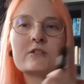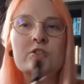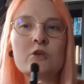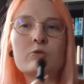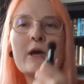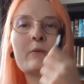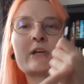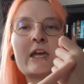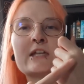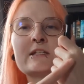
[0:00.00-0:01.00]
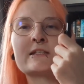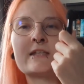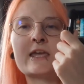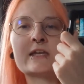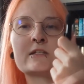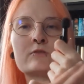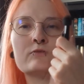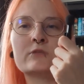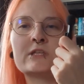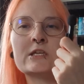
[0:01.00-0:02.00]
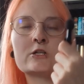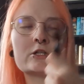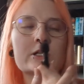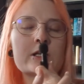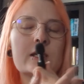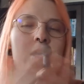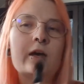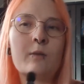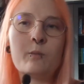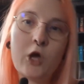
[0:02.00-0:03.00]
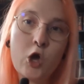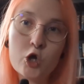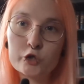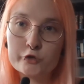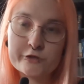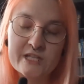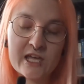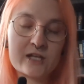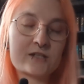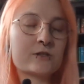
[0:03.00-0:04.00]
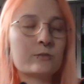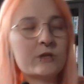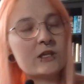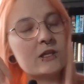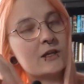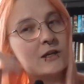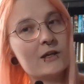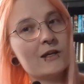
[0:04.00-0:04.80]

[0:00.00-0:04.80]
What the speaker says: So I will get a snake tattooed here, a hognose snake to be